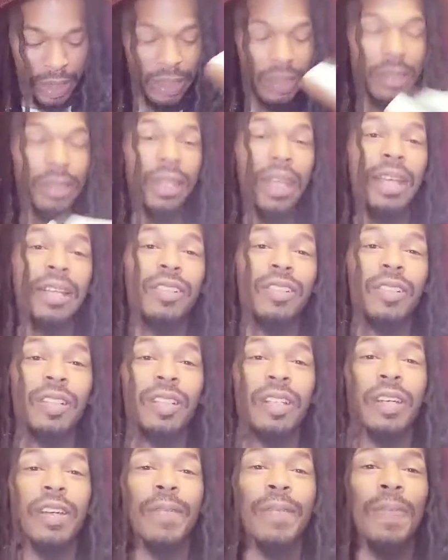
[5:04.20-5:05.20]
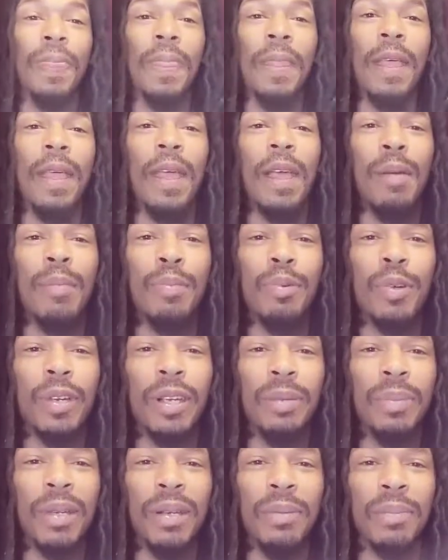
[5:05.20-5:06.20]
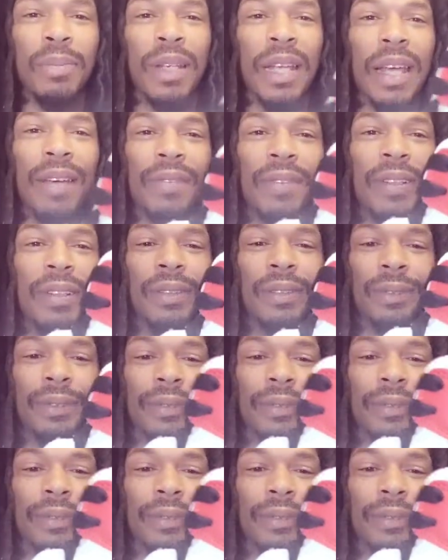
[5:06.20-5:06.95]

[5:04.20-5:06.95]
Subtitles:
This is actually a premium leather